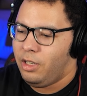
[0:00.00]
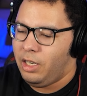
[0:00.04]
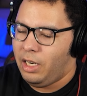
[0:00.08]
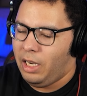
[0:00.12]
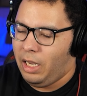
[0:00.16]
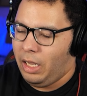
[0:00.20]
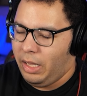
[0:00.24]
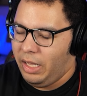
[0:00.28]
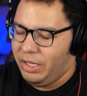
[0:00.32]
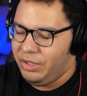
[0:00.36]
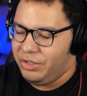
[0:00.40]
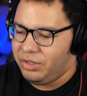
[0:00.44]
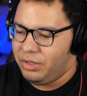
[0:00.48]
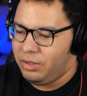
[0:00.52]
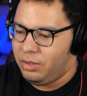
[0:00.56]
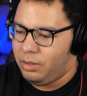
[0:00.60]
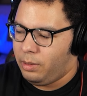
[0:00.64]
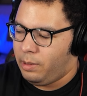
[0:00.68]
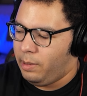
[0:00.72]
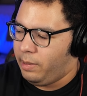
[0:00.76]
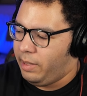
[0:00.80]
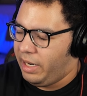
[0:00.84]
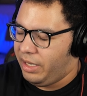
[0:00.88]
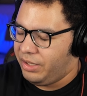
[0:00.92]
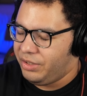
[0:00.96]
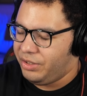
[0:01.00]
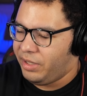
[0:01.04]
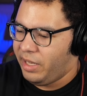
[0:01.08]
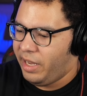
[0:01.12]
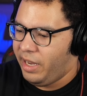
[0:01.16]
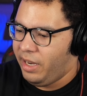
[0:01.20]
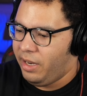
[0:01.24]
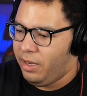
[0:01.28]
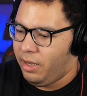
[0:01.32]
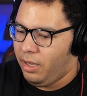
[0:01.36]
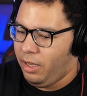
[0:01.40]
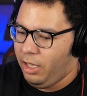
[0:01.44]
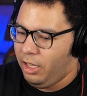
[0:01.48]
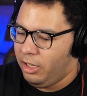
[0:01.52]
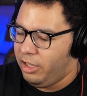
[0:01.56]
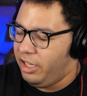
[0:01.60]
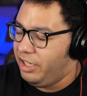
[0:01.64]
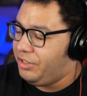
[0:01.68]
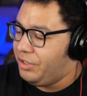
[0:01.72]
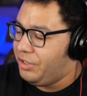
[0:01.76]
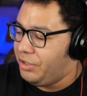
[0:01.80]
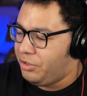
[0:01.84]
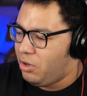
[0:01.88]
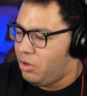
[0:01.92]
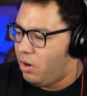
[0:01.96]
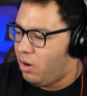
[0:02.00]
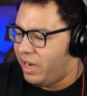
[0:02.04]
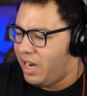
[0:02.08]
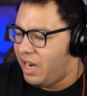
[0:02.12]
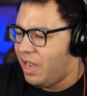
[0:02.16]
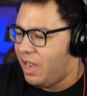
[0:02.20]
Unless the next day, unless it's going